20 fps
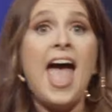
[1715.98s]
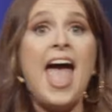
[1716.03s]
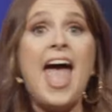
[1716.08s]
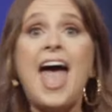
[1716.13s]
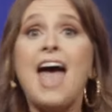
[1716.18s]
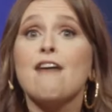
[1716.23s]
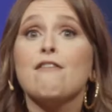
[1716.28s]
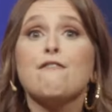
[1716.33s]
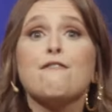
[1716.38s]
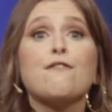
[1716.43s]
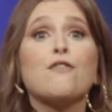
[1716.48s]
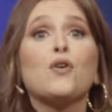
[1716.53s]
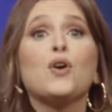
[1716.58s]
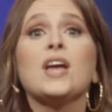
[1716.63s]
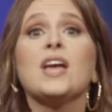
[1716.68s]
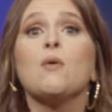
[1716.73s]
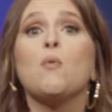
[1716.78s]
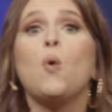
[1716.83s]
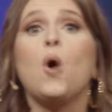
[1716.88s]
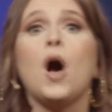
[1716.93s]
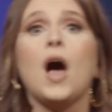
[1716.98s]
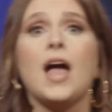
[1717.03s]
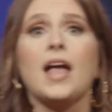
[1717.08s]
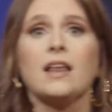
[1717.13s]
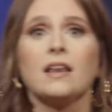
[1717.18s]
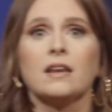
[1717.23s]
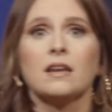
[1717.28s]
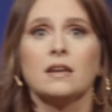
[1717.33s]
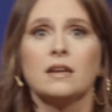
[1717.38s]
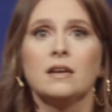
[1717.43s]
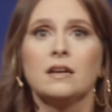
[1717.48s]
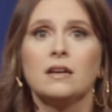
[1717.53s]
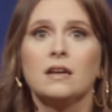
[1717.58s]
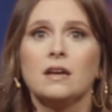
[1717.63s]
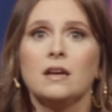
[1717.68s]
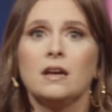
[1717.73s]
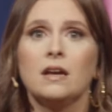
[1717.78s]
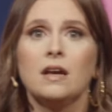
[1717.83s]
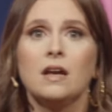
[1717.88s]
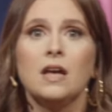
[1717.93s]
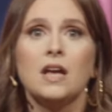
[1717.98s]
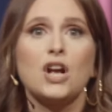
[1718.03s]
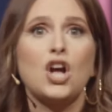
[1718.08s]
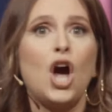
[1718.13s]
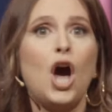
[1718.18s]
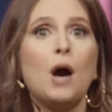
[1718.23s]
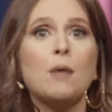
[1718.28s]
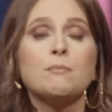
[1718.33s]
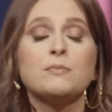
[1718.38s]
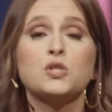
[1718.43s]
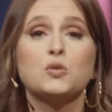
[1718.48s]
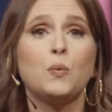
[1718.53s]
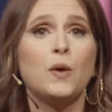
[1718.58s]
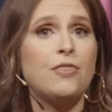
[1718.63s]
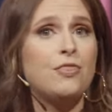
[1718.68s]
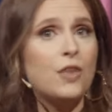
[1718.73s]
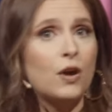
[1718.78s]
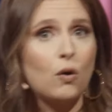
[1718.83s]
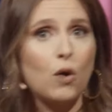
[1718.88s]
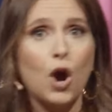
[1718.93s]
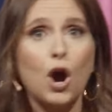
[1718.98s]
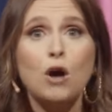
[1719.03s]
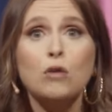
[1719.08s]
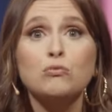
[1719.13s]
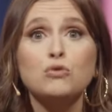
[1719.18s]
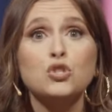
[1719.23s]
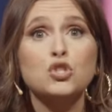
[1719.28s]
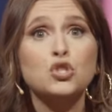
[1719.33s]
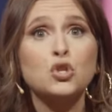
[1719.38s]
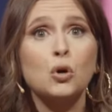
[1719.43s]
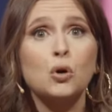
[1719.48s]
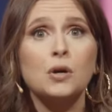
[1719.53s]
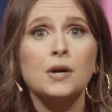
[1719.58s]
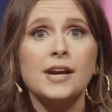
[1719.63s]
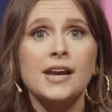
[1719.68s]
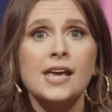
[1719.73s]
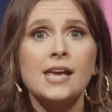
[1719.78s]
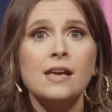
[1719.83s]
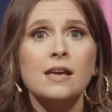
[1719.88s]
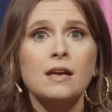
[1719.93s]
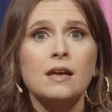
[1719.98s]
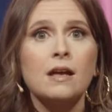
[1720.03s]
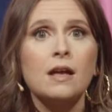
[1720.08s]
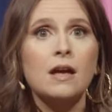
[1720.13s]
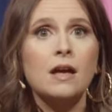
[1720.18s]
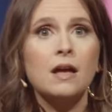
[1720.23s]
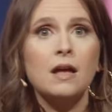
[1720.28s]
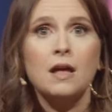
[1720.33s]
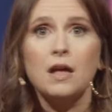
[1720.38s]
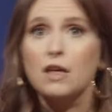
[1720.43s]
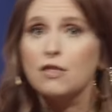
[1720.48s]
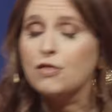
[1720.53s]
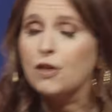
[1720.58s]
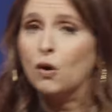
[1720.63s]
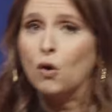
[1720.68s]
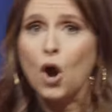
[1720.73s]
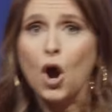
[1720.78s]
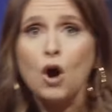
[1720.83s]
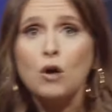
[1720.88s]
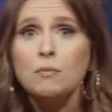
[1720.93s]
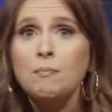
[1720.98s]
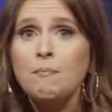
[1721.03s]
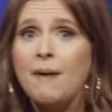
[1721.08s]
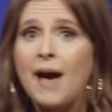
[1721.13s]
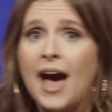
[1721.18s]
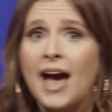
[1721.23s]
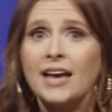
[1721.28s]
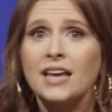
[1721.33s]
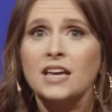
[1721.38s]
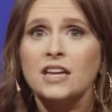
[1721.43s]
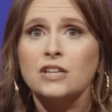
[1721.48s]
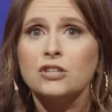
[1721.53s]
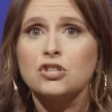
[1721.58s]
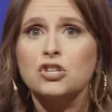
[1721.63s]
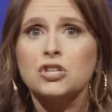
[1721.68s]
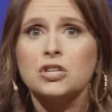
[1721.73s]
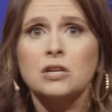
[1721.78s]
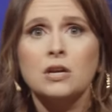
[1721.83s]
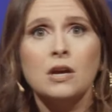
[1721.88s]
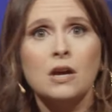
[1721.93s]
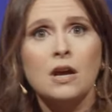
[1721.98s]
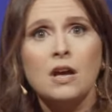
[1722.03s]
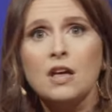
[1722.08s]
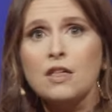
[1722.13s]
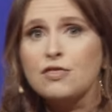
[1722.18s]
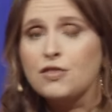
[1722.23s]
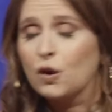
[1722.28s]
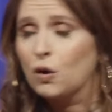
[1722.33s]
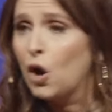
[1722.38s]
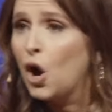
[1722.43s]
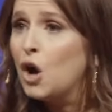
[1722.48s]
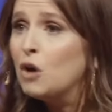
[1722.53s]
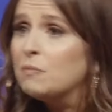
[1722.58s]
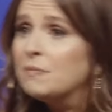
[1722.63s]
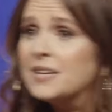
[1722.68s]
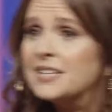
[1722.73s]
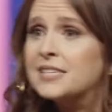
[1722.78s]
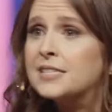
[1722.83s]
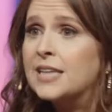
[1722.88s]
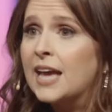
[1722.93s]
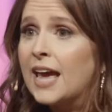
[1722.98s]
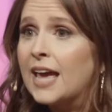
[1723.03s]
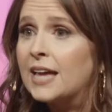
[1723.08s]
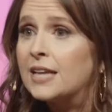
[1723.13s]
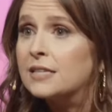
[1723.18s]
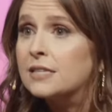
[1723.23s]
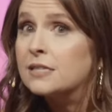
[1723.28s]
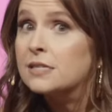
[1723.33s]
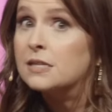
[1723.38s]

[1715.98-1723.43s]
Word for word: Everyone comes with their own story, their own baggage, their own mistakes,